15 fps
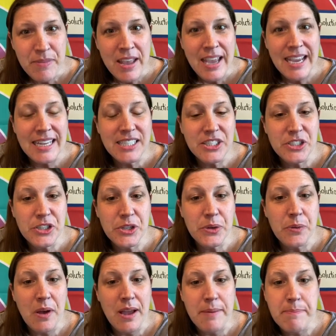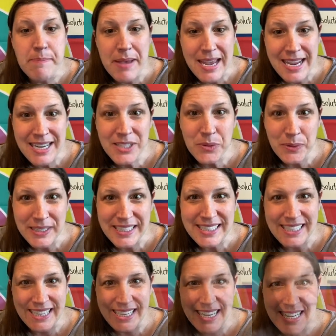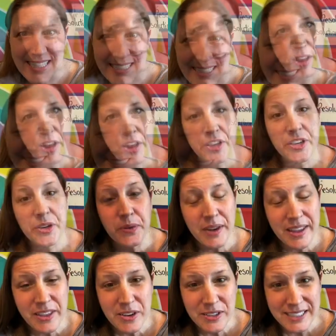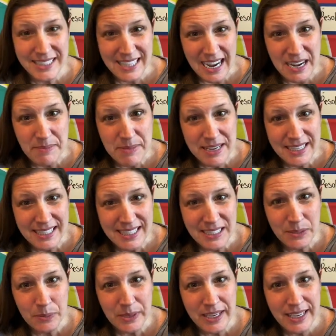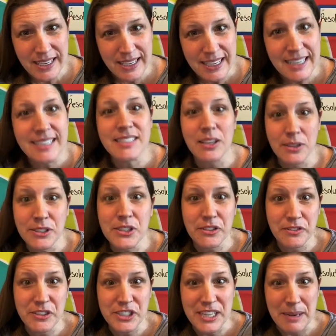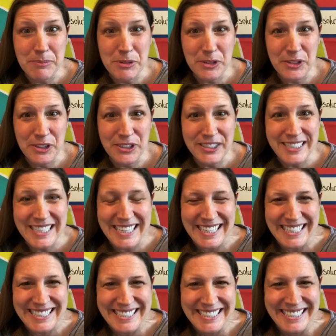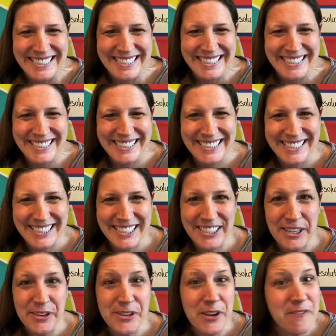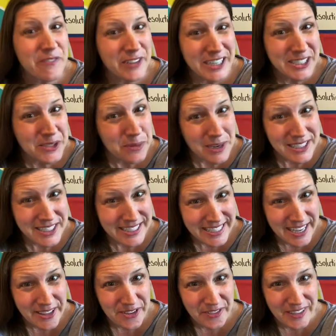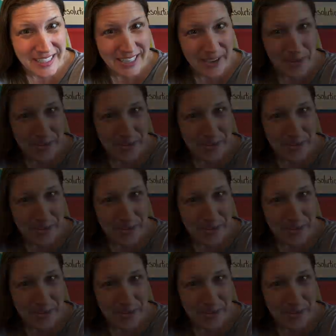It's due on May 22nd. Your other assignment this week is also for chapter 13. So don't forget to watch the other video.